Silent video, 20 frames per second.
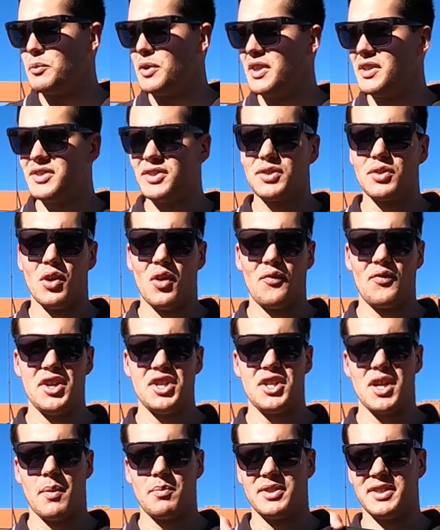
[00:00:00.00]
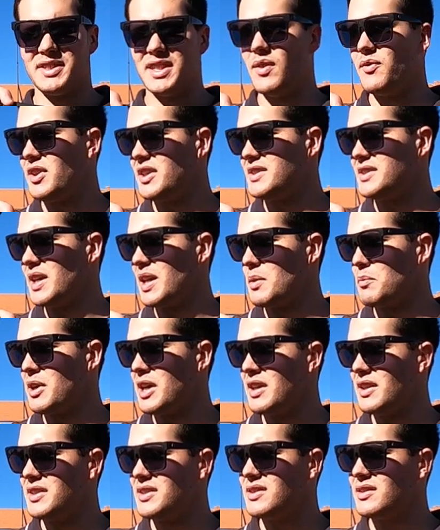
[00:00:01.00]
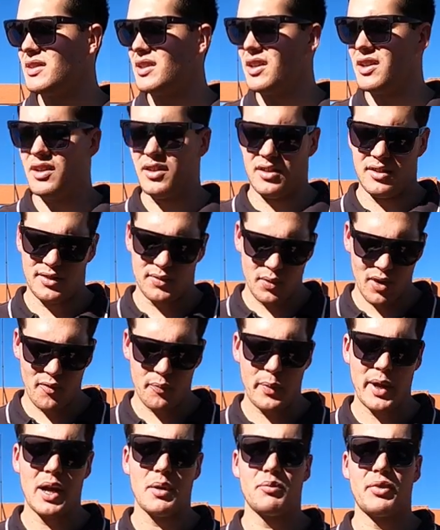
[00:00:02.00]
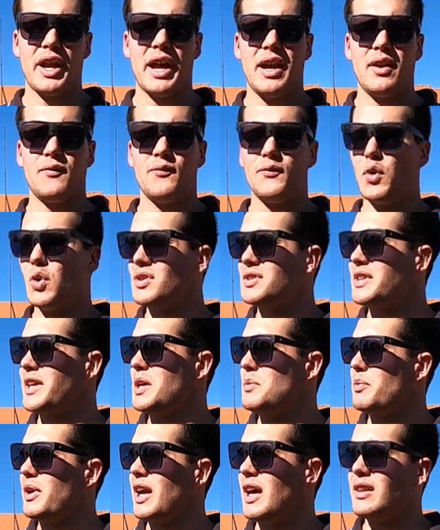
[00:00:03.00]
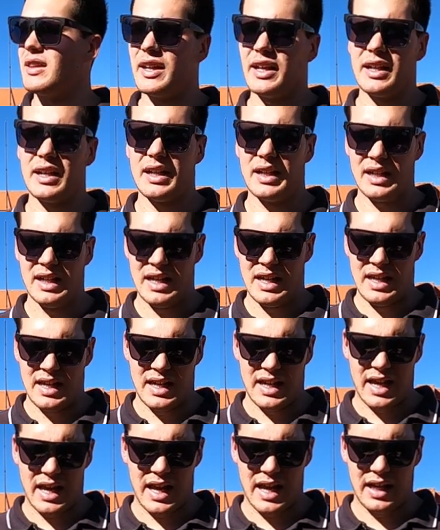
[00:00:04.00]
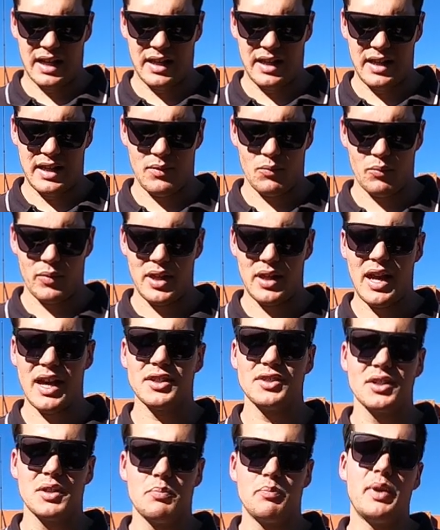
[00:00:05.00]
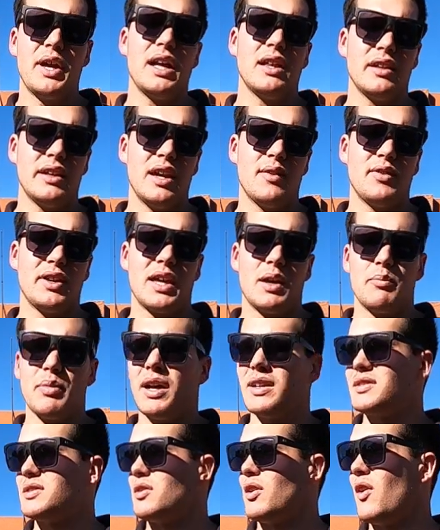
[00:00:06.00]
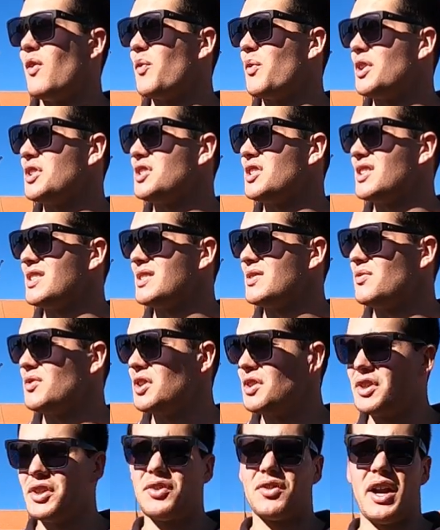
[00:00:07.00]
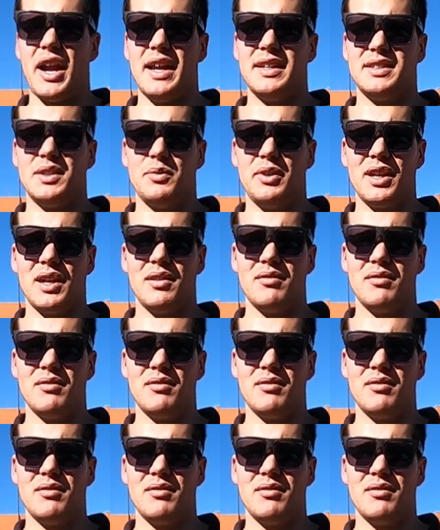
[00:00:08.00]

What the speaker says: But this has caught fish up to 70 centimeters, 12 pound braid, 14 pound leader, and we actually barely ever get busted off, which is really crazy. We